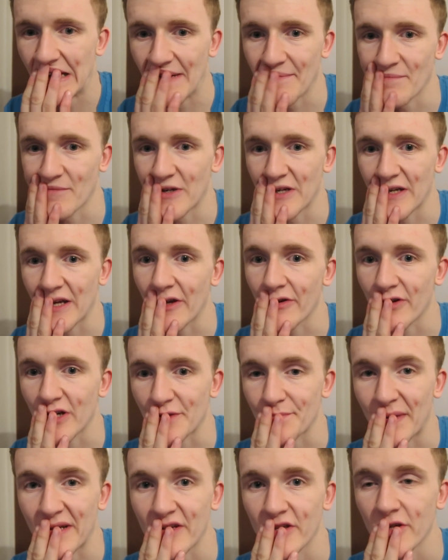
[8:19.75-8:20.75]
I'm gonna get
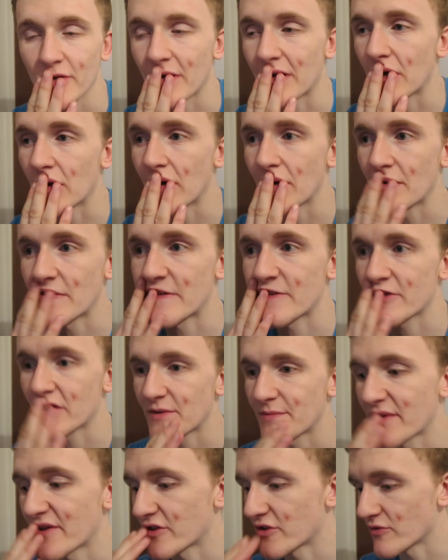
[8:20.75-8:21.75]
Crash Bandicoot out. I'm gonna get
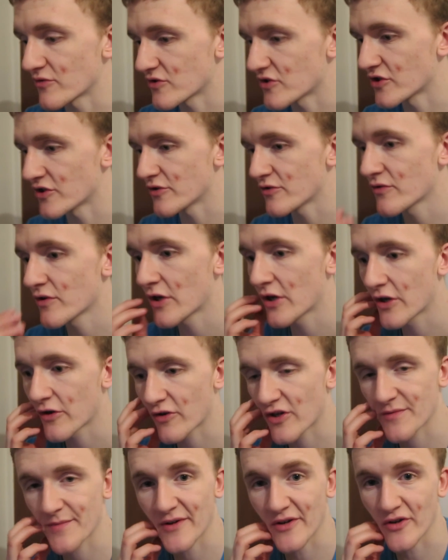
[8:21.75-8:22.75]
Crash Bandicoot 2,
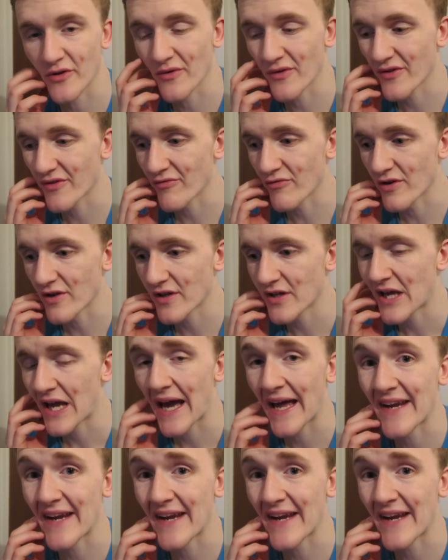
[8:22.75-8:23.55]
Crash Bandicoot 3.